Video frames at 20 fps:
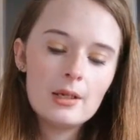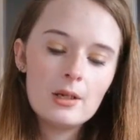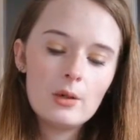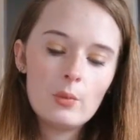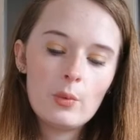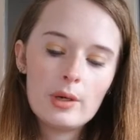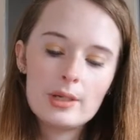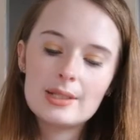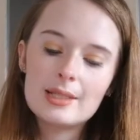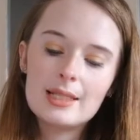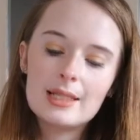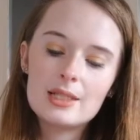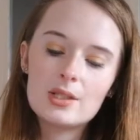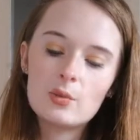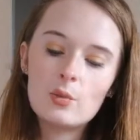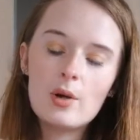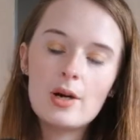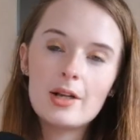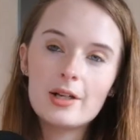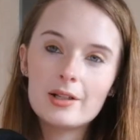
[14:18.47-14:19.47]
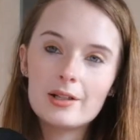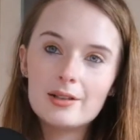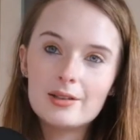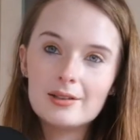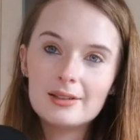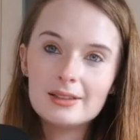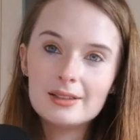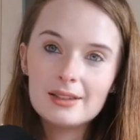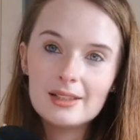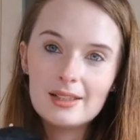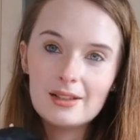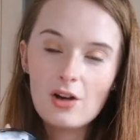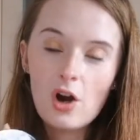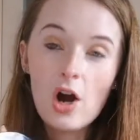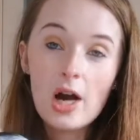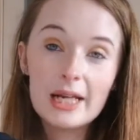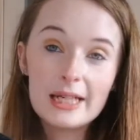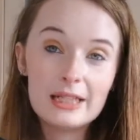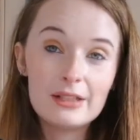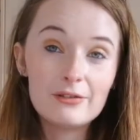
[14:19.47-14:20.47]
whereas this one
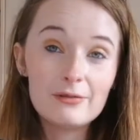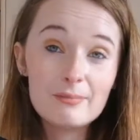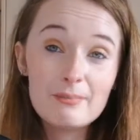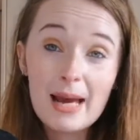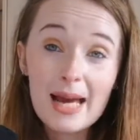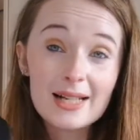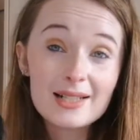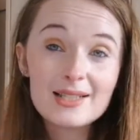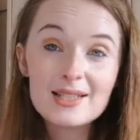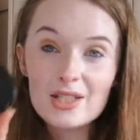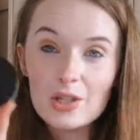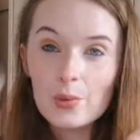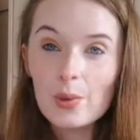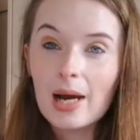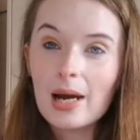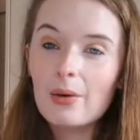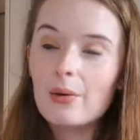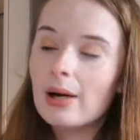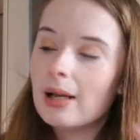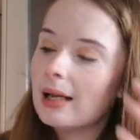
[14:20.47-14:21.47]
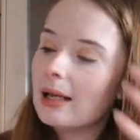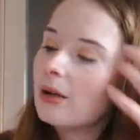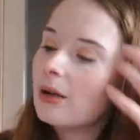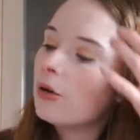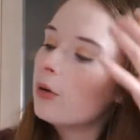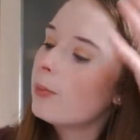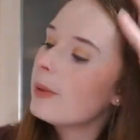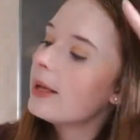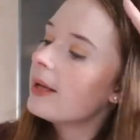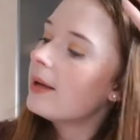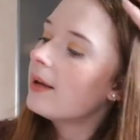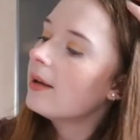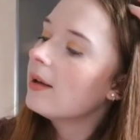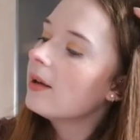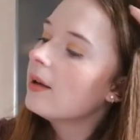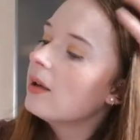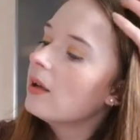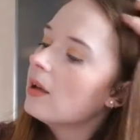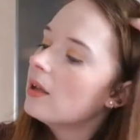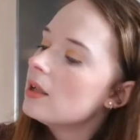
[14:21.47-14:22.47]
kind of mats you out a little bit.
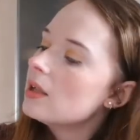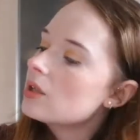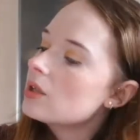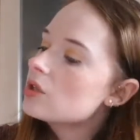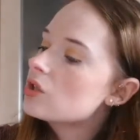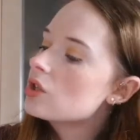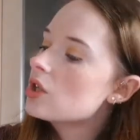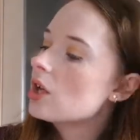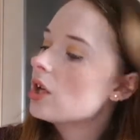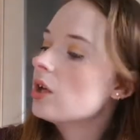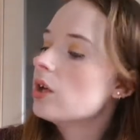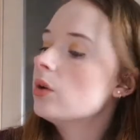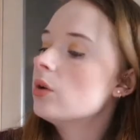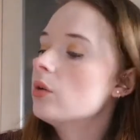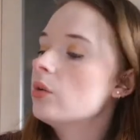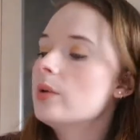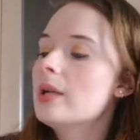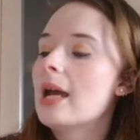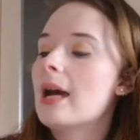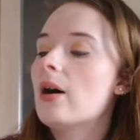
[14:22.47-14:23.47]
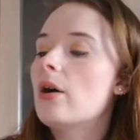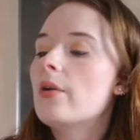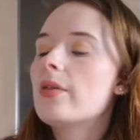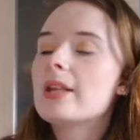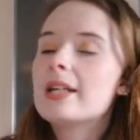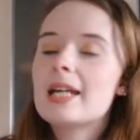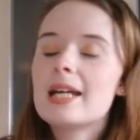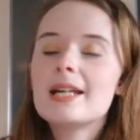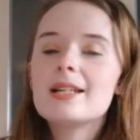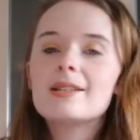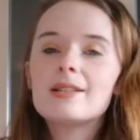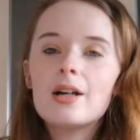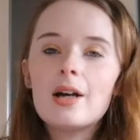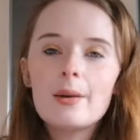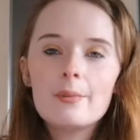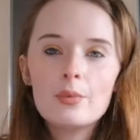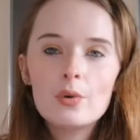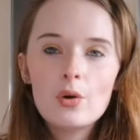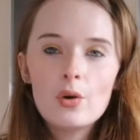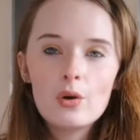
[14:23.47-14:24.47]
So yeah, on the days
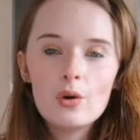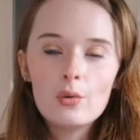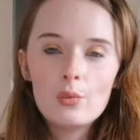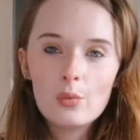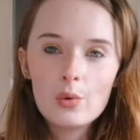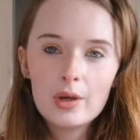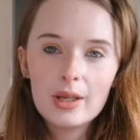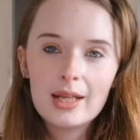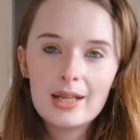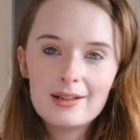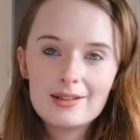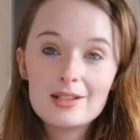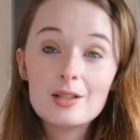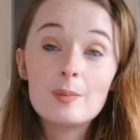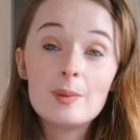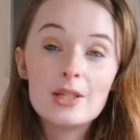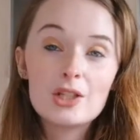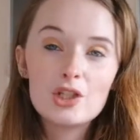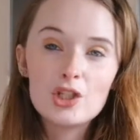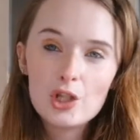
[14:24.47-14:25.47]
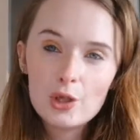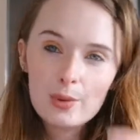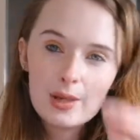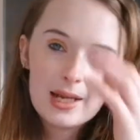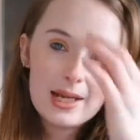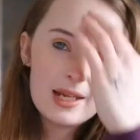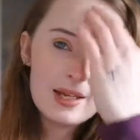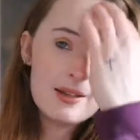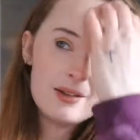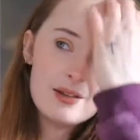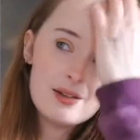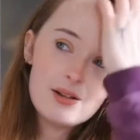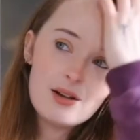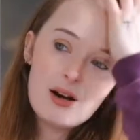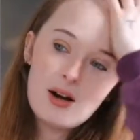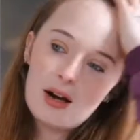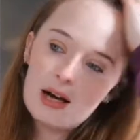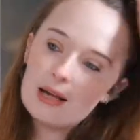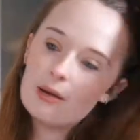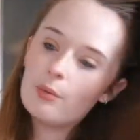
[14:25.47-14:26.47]
I'm not wanting to be dewy,
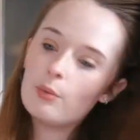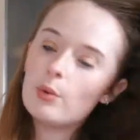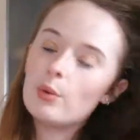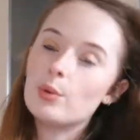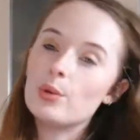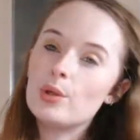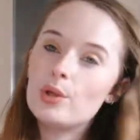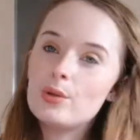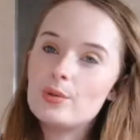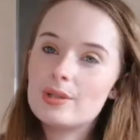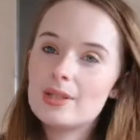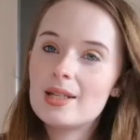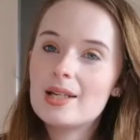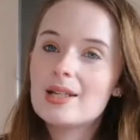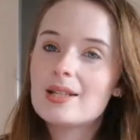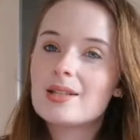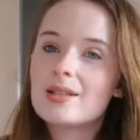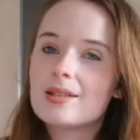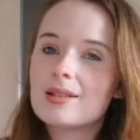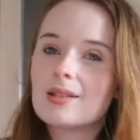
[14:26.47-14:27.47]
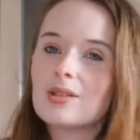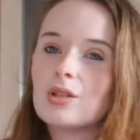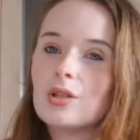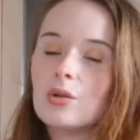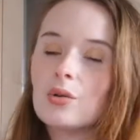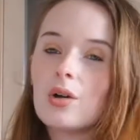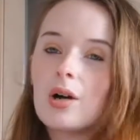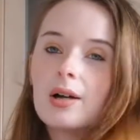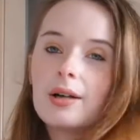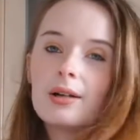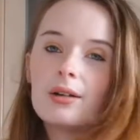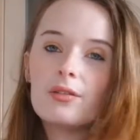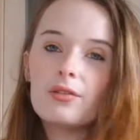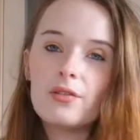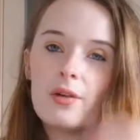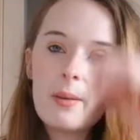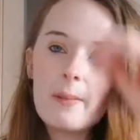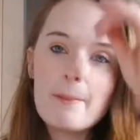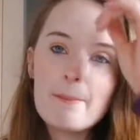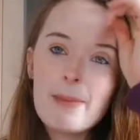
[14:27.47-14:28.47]
I will use this to kind of
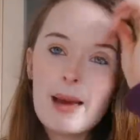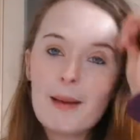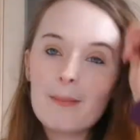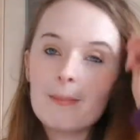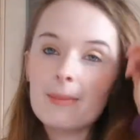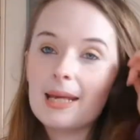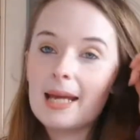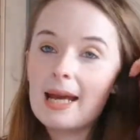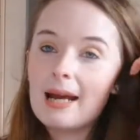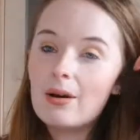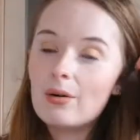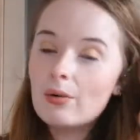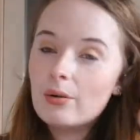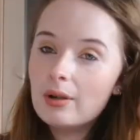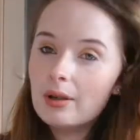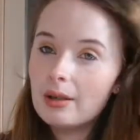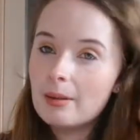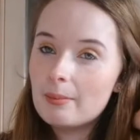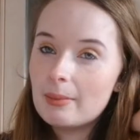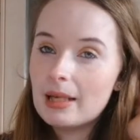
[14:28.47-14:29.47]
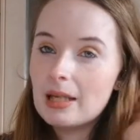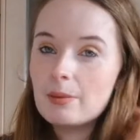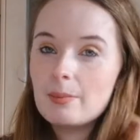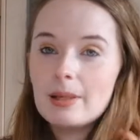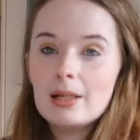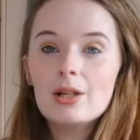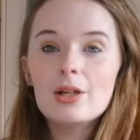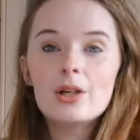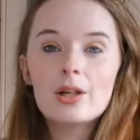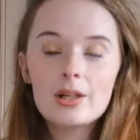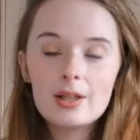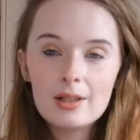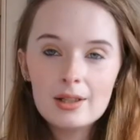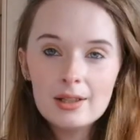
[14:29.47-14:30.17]
mat me out and make me look,